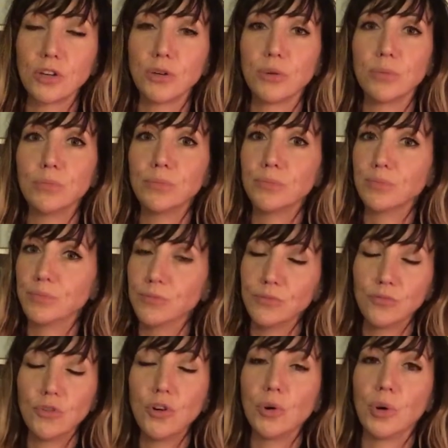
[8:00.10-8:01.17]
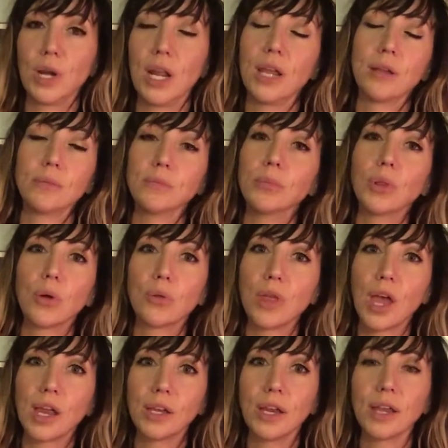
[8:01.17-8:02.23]
you'll ruin it and blow the
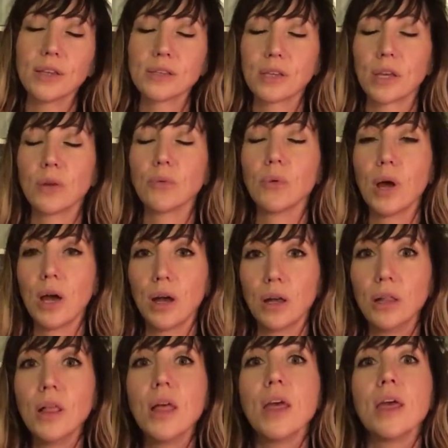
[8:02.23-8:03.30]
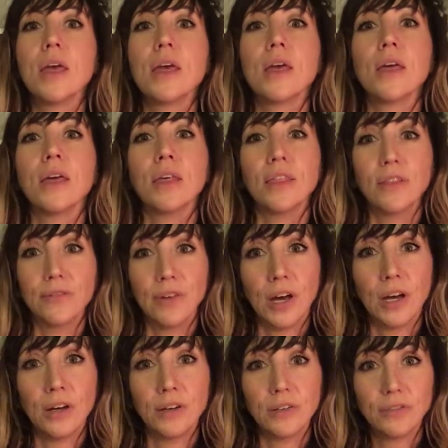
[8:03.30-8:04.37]
head gasket. Well, the
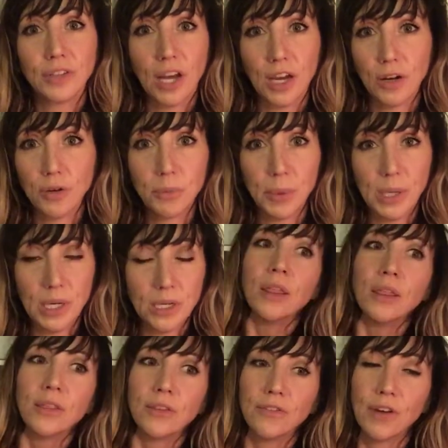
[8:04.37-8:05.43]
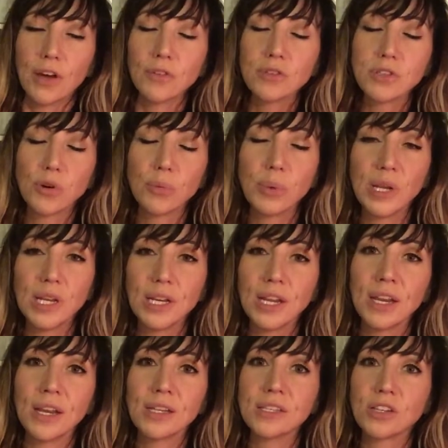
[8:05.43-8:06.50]
valve got open. The valve was open
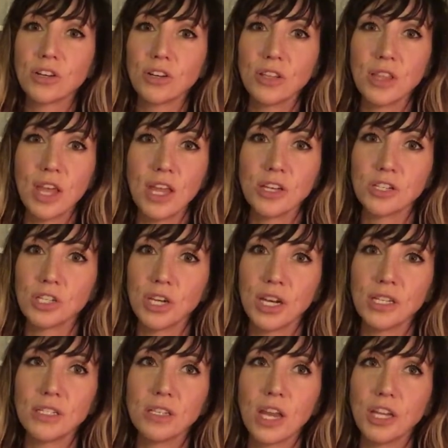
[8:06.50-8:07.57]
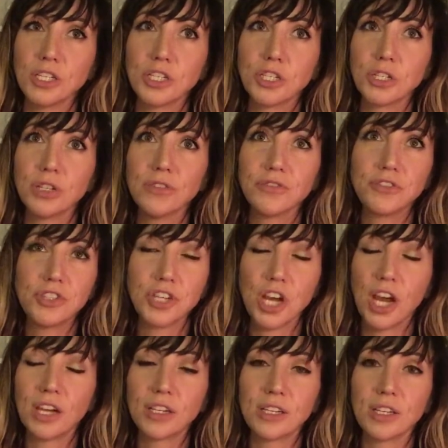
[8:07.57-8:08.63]
and I started the engine. I, I should have
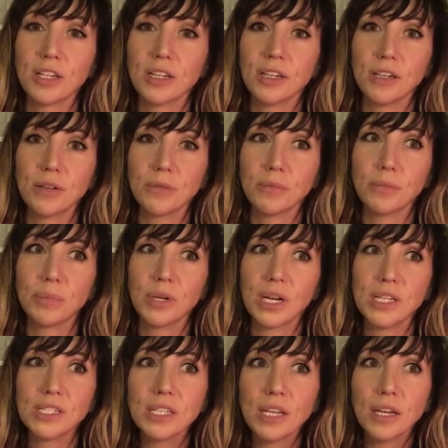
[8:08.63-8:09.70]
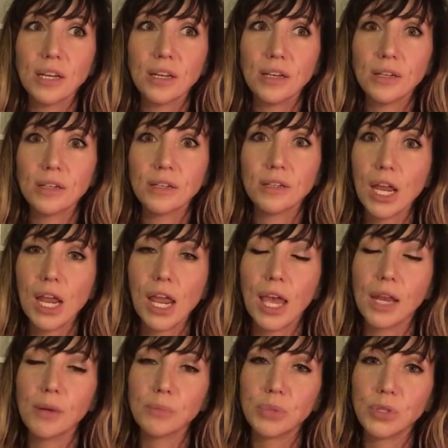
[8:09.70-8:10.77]
checked it, but I didn't,
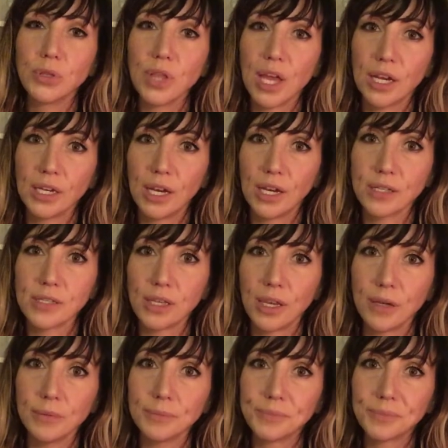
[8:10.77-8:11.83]
and it blew the head gasket.